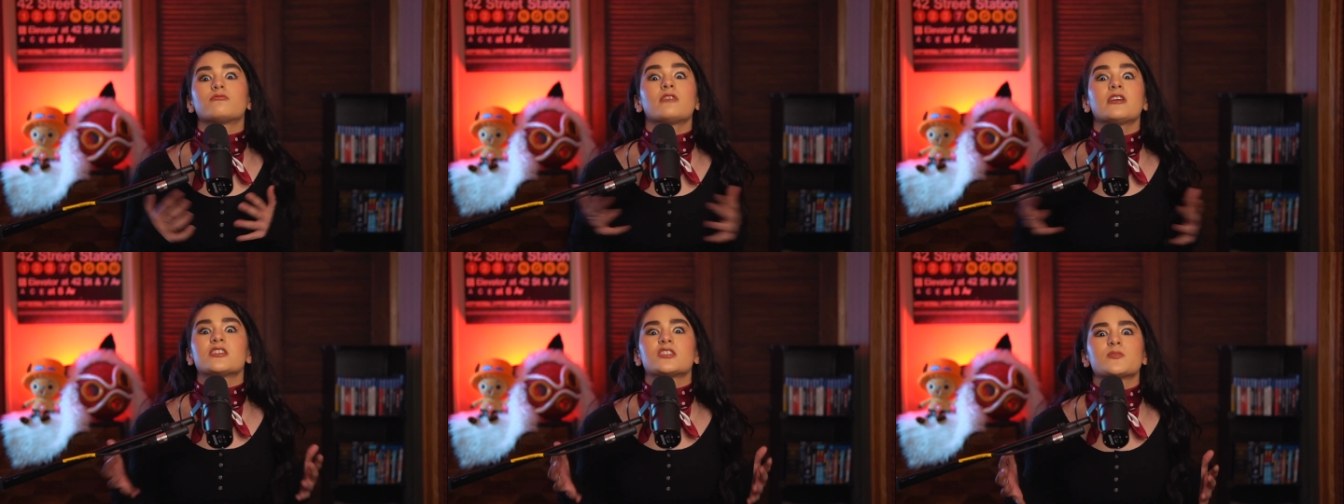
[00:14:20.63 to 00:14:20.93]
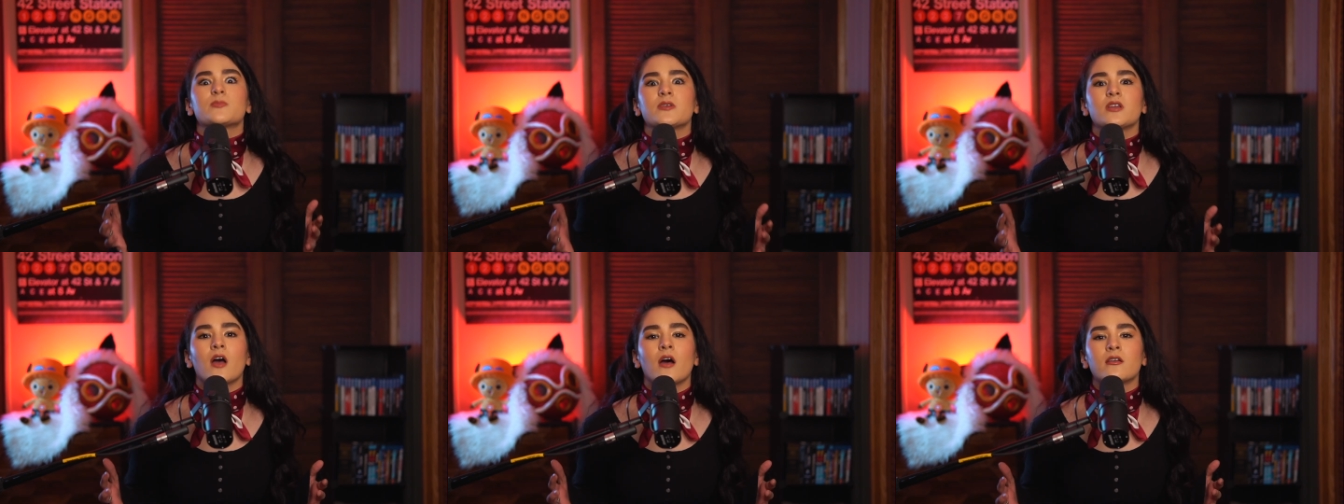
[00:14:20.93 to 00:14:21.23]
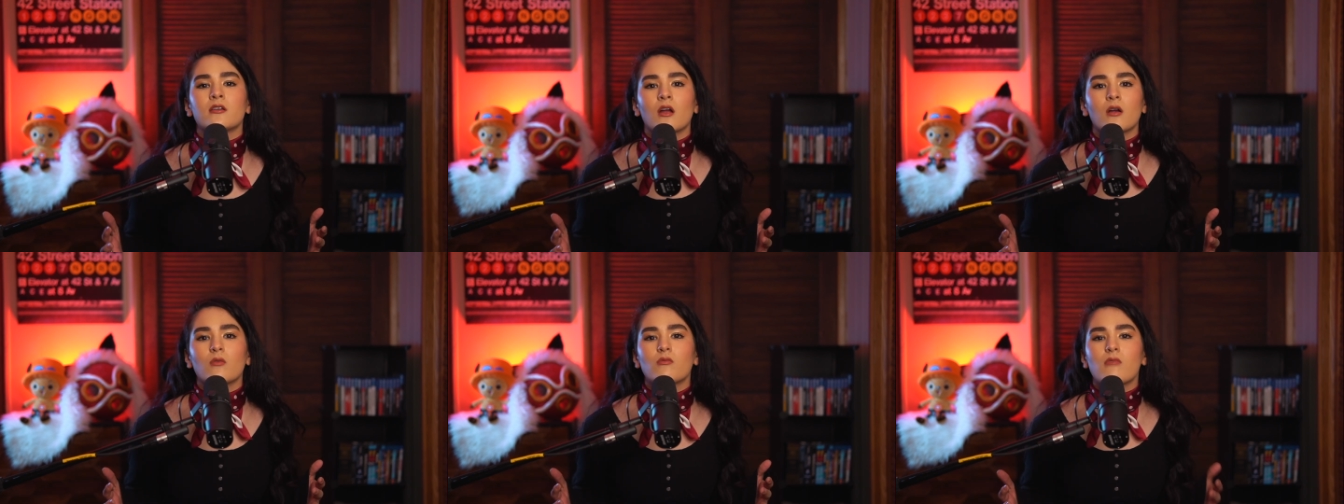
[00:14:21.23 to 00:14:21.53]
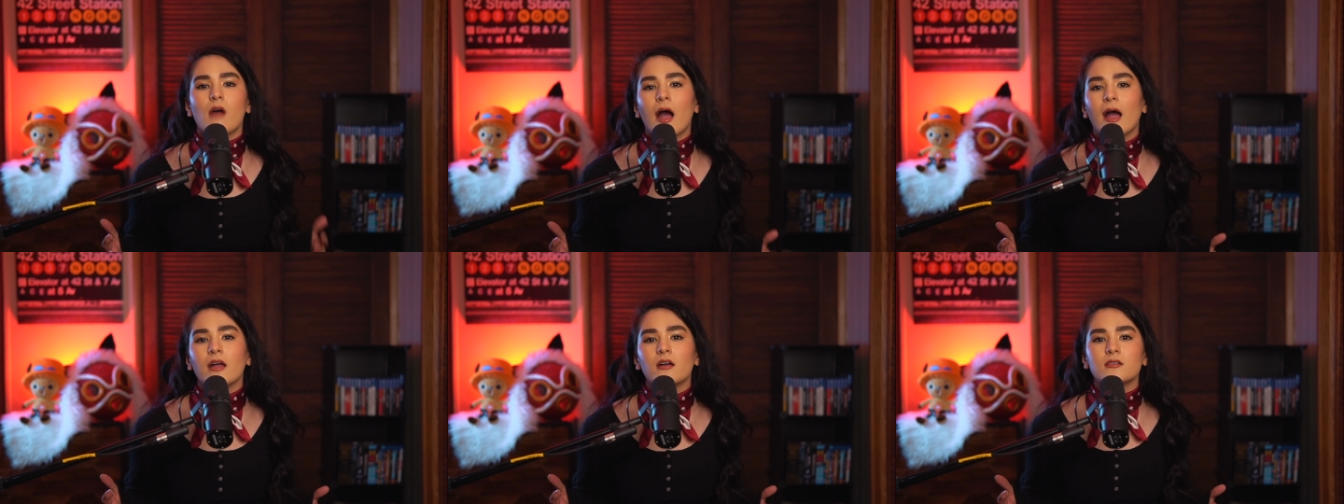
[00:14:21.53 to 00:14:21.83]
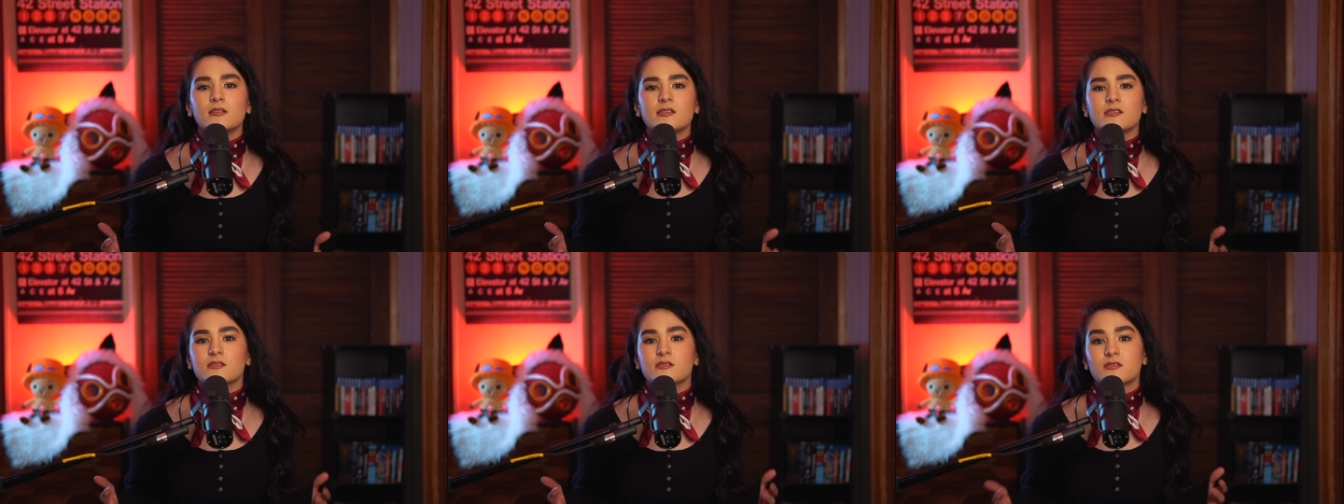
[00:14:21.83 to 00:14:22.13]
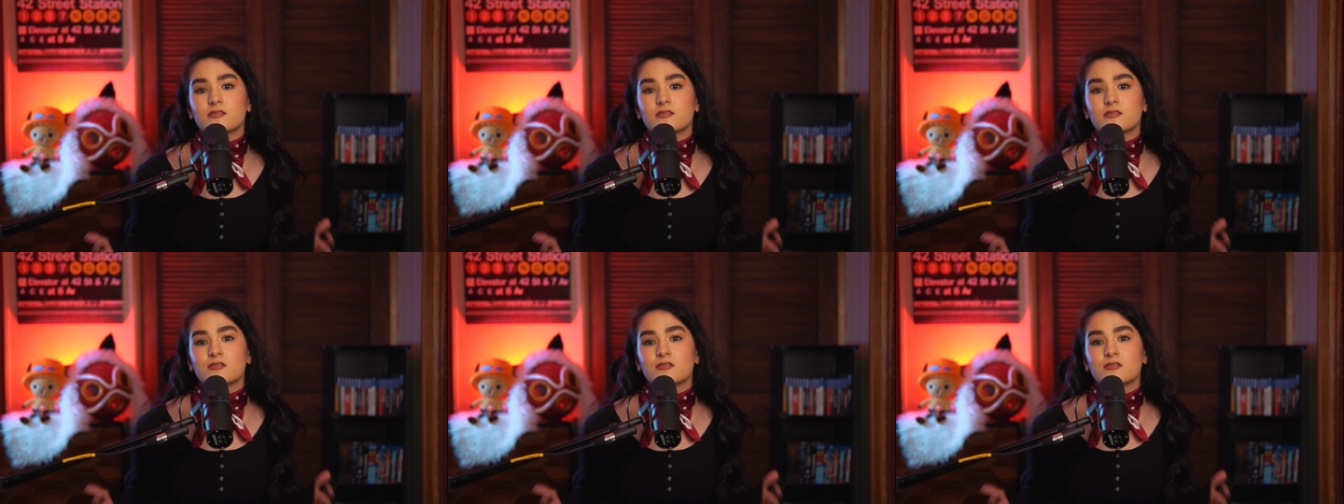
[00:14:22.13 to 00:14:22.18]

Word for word: rich beyond our wildest